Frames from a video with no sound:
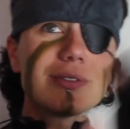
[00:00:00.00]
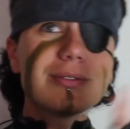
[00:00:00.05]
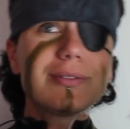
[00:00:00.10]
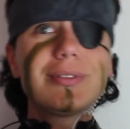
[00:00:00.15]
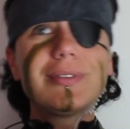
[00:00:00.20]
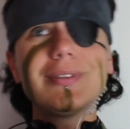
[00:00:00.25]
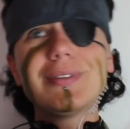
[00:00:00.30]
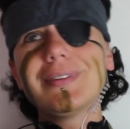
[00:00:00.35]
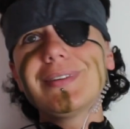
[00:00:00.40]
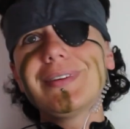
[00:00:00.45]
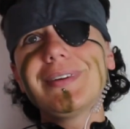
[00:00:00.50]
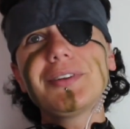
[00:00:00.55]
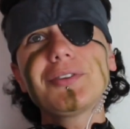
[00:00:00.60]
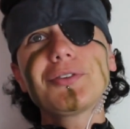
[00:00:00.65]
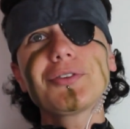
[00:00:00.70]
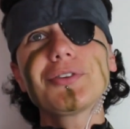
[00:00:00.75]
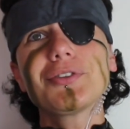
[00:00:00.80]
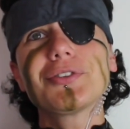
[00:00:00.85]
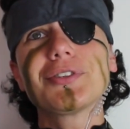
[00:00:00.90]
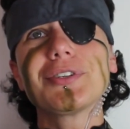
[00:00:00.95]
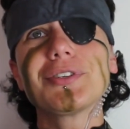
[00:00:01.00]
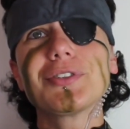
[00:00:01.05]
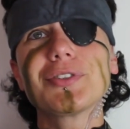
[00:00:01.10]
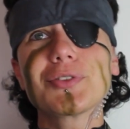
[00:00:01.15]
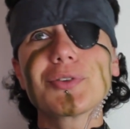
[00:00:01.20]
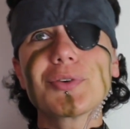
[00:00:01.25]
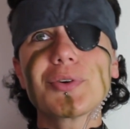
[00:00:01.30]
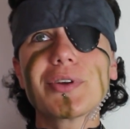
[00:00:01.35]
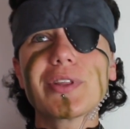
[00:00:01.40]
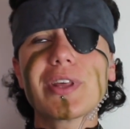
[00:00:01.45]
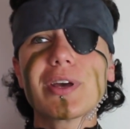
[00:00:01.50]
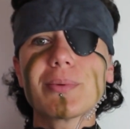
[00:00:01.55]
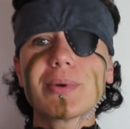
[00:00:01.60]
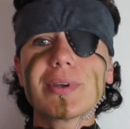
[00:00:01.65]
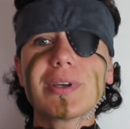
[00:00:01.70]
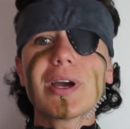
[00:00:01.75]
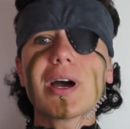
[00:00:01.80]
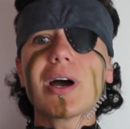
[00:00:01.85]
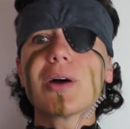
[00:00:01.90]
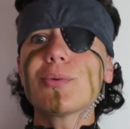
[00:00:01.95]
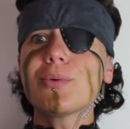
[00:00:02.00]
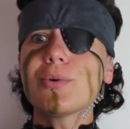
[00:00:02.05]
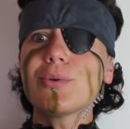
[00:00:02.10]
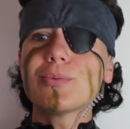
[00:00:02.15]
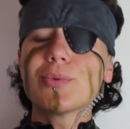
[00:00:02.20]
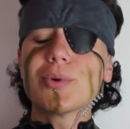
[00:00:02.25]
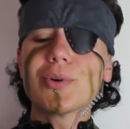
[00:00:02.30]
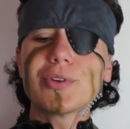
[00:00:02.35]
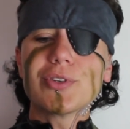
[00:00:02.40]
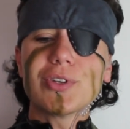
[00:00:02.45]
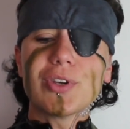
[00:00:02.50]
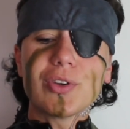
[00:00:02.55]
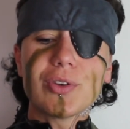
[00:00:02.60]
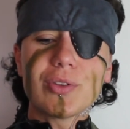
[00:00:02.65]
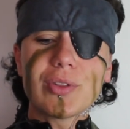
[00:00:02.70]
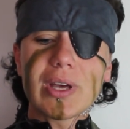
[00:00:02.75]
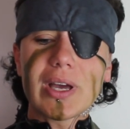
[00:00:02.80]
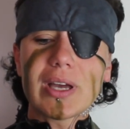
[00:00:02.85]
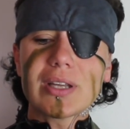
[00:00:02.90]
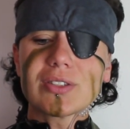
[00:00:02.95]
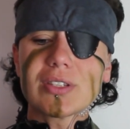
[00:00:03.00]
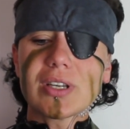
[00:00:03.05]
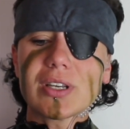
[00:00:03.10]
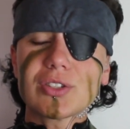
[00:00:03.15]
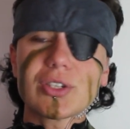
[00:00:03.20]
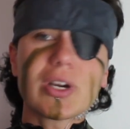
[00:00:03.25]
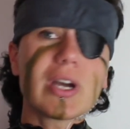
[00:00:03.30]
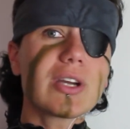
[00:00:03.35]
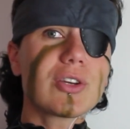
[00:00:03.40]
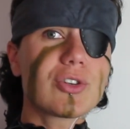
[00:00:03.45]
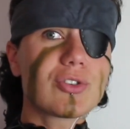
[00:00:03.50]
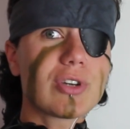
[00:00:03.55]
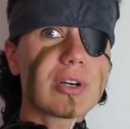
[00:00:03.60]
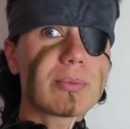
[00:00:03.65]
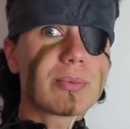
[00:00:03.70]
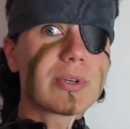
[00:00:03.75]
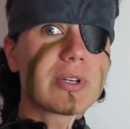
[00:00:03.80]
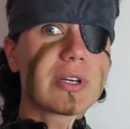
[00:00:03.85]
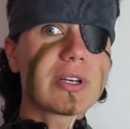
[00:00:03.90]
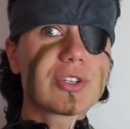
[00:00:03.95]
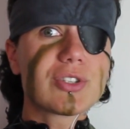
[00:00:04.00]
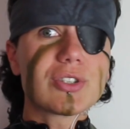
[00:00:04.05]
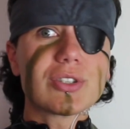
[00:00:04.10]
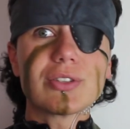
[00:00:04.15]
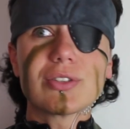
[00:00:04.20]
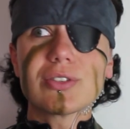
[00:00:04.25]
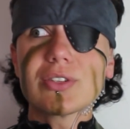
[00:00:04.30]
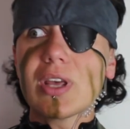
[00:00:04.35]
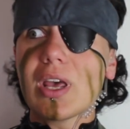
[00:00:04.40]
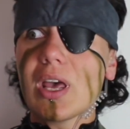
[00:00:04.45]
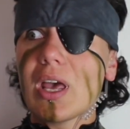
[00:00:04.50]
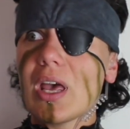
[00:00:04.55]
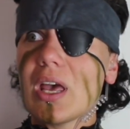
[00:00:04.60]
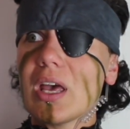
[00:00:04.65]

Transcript: It's an interesting story there, but yeah, I will warn you that Tiger Stripe Productions